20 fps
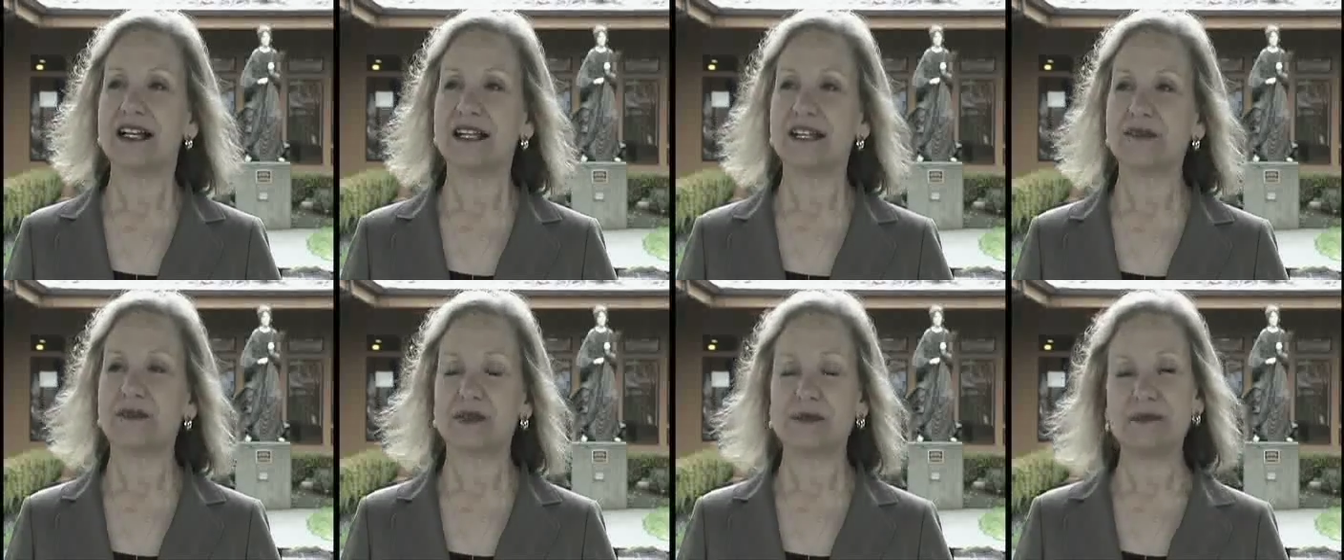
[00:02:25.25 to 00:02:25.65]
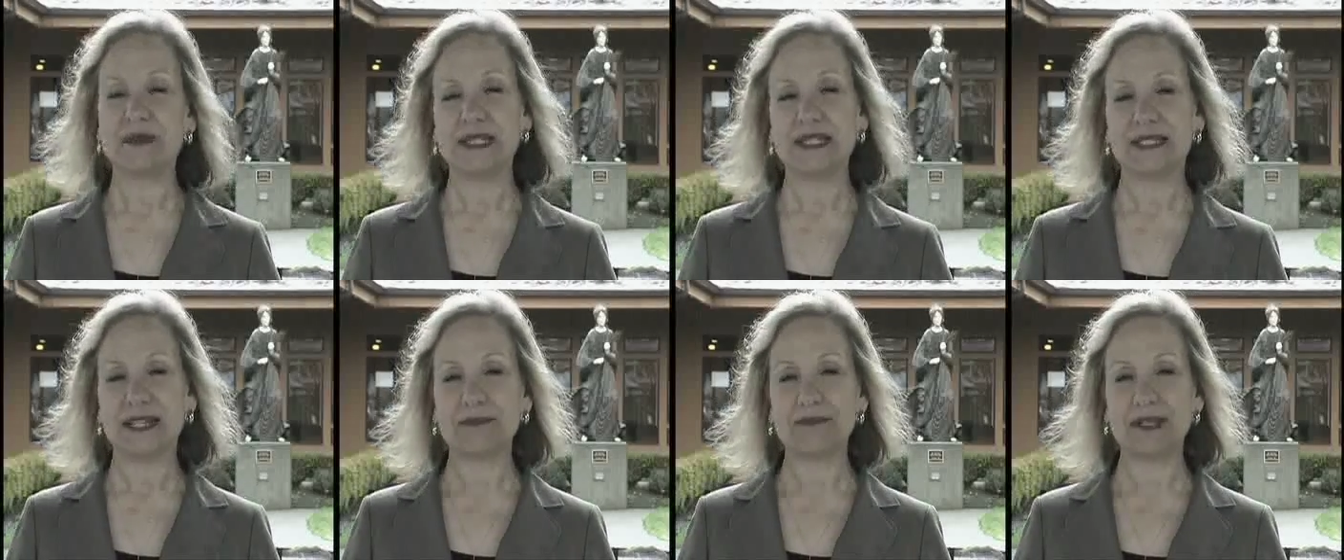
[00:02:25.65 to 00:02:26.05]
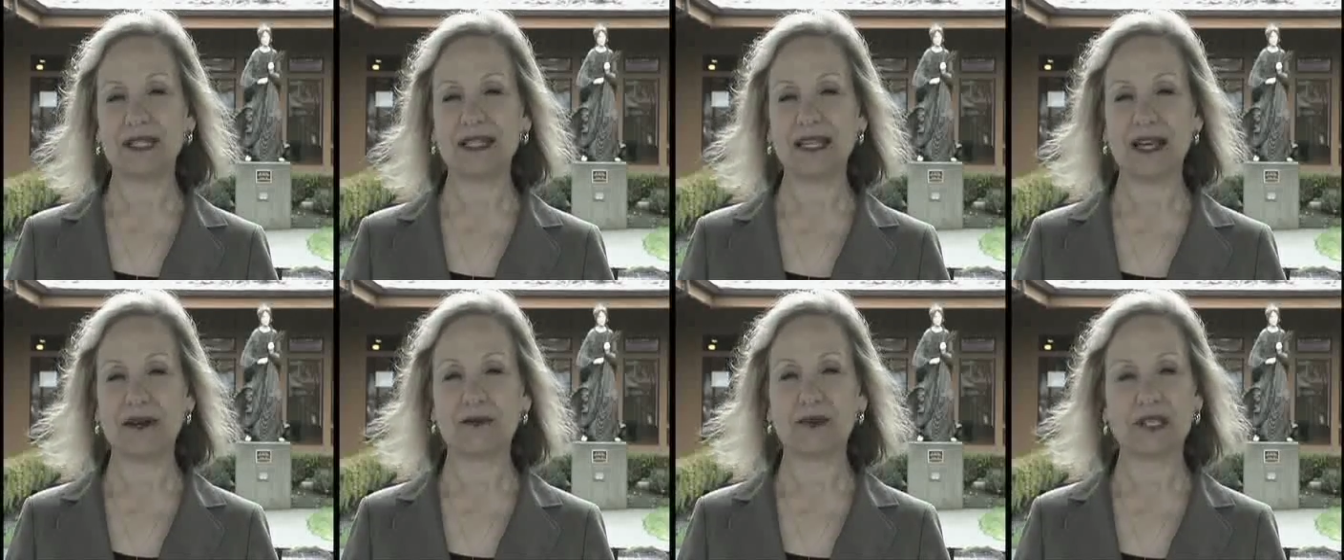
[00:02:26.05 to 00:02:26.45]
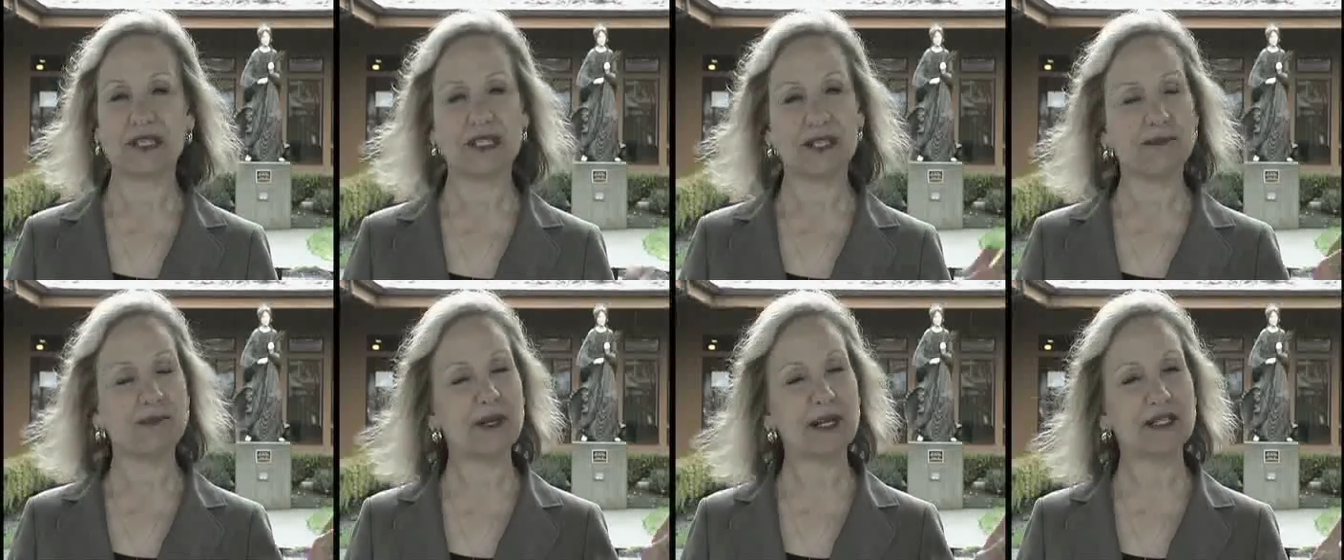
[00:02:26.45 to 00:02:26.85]
It would be something that would
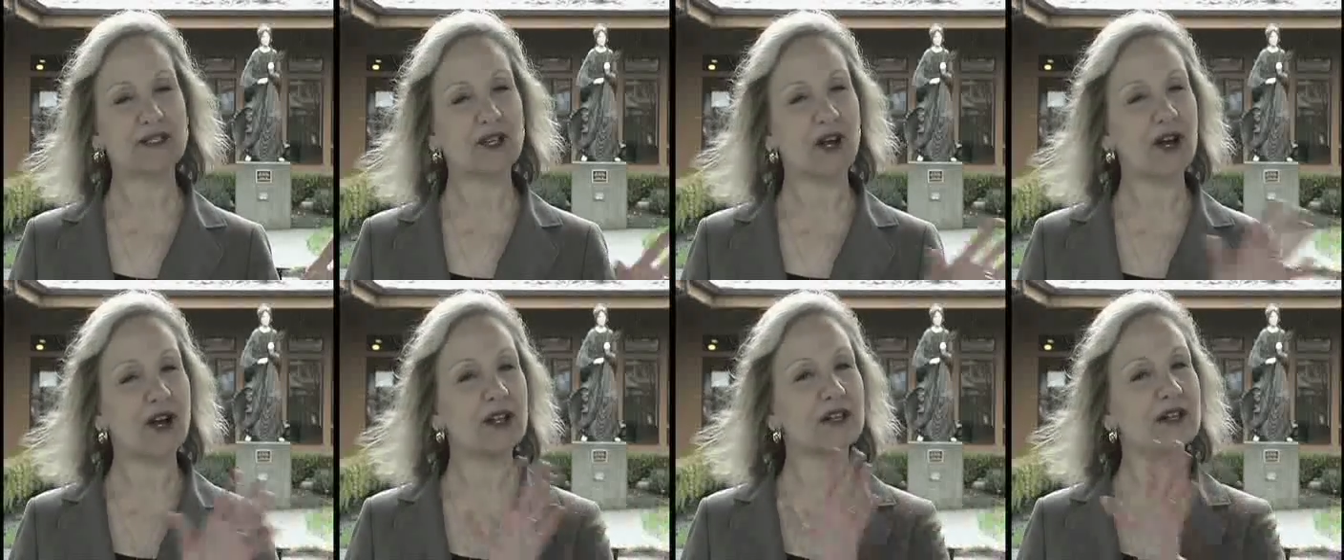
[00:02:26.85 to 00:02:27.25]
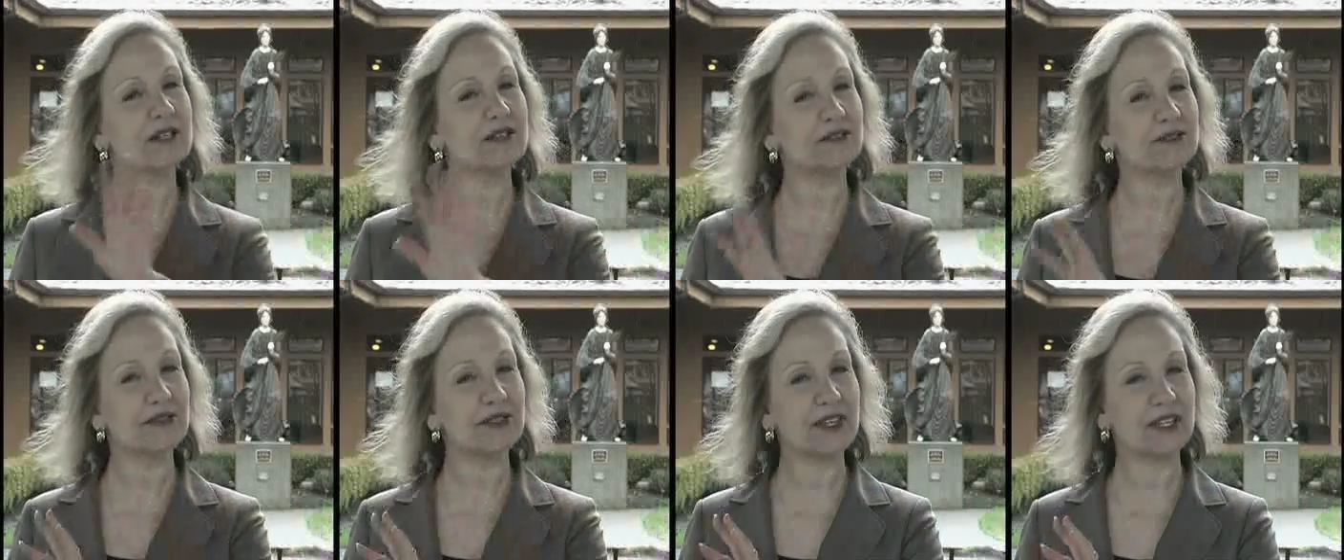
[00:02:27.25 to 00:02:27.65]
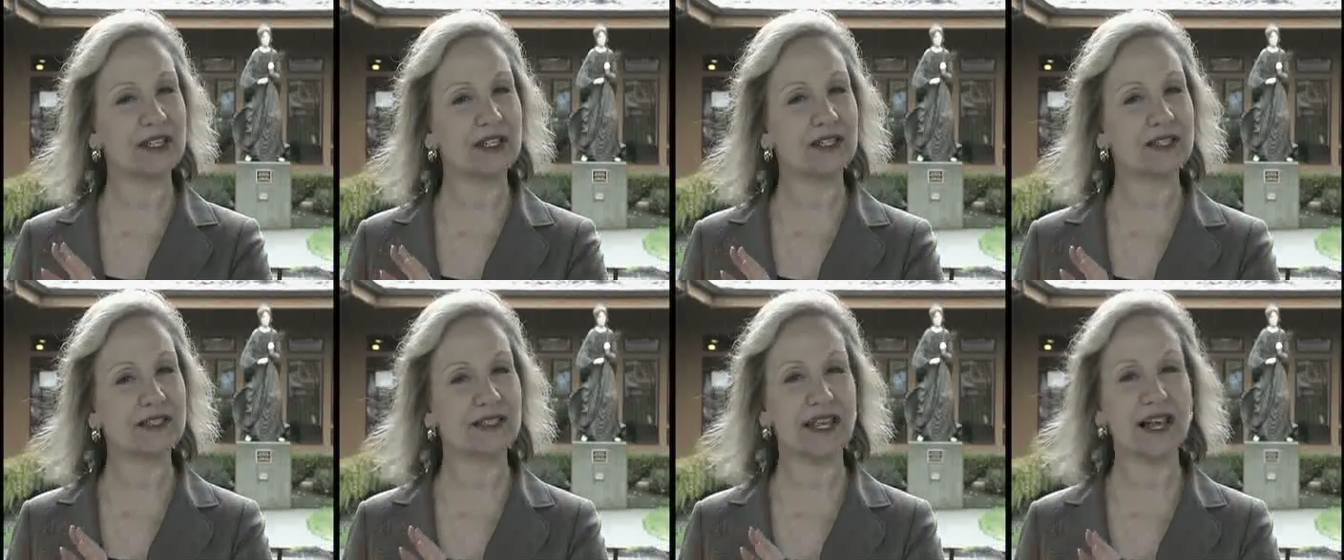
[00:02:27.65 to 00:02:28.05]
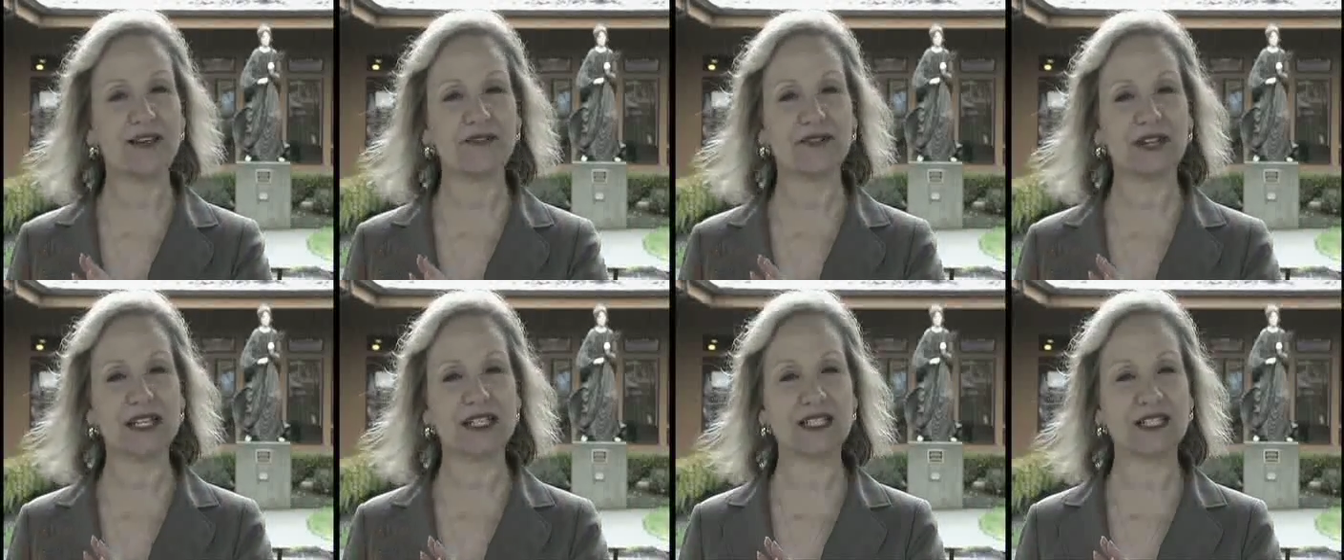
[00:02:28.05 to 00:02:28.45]
depict all of the
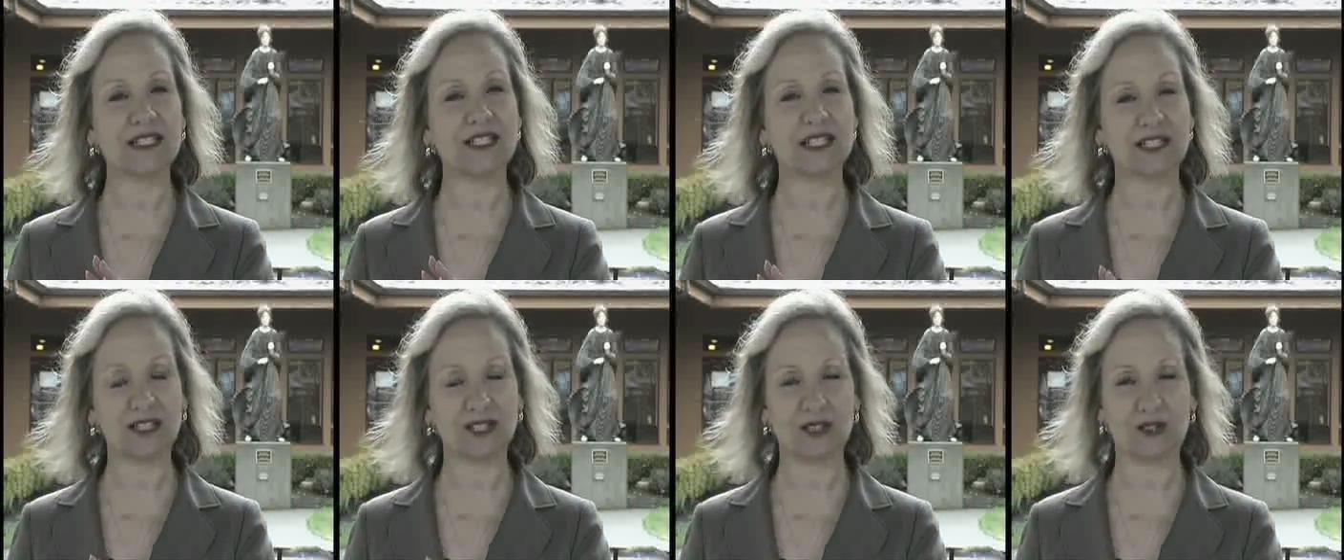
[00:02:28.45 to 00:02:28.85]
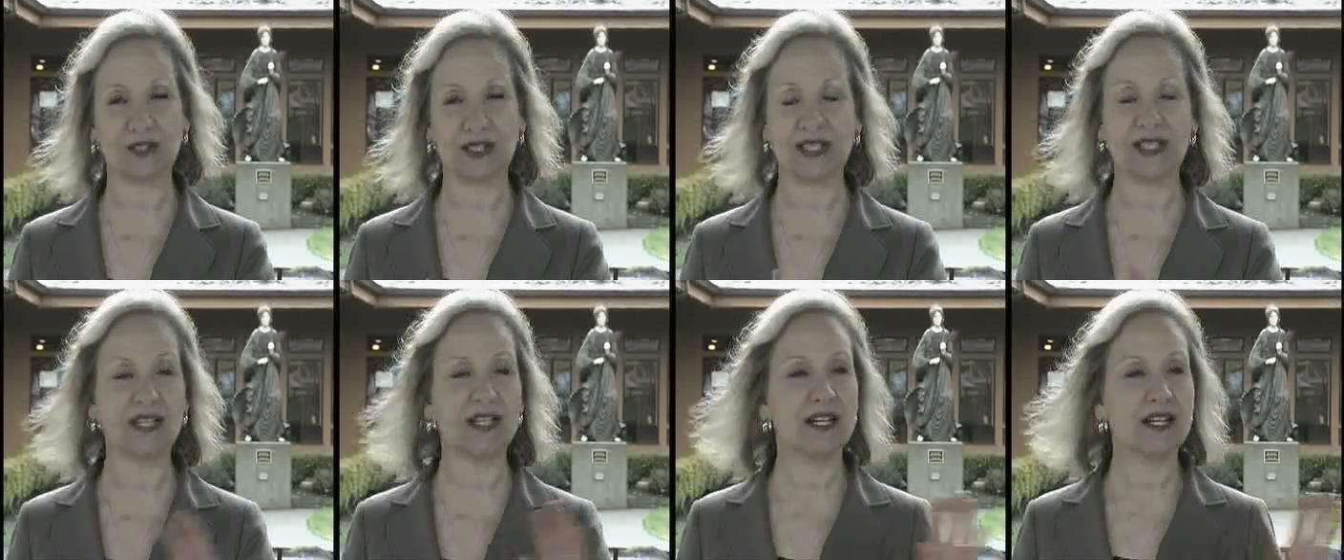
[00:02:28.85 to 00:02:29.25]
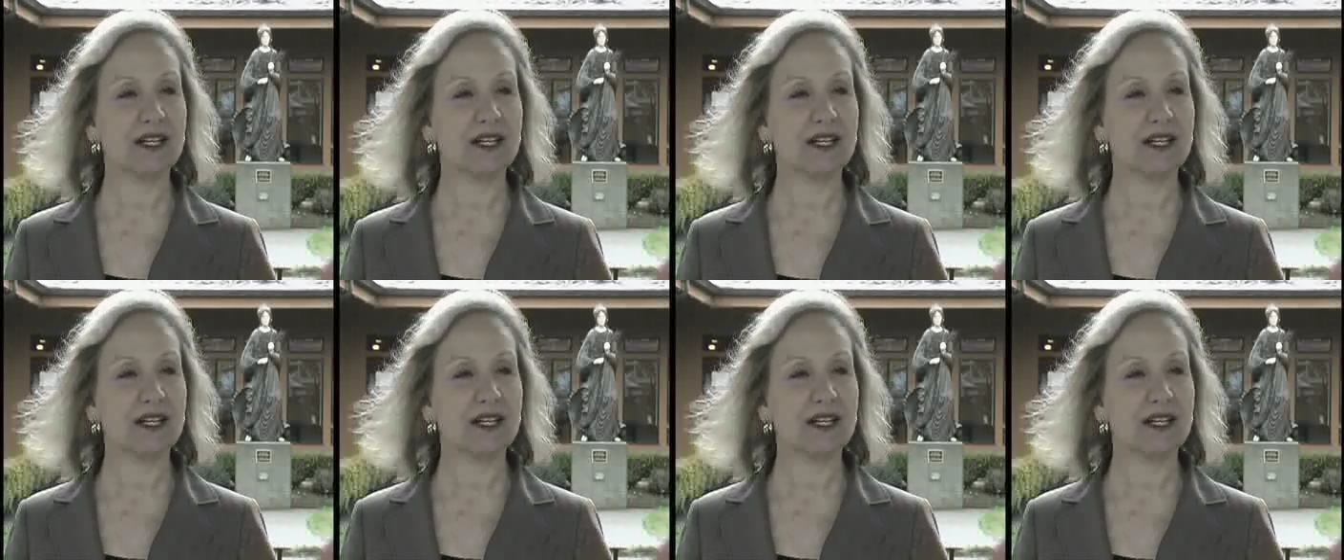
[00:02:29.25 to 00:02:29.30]
salvation history.